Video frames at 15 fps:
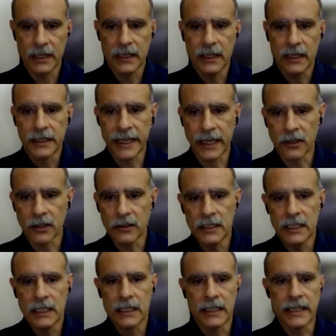Now,
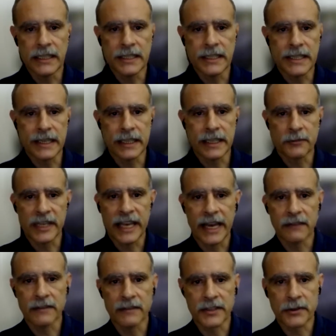let's say that we
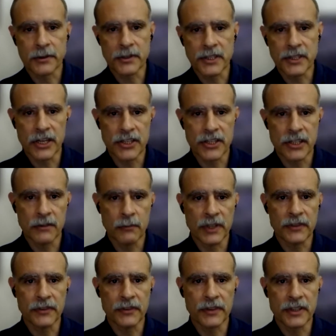have association
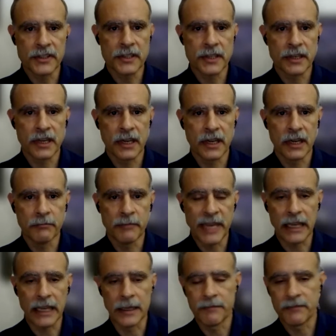with this
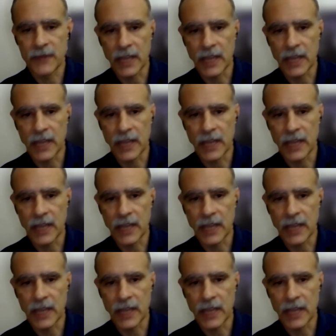bell.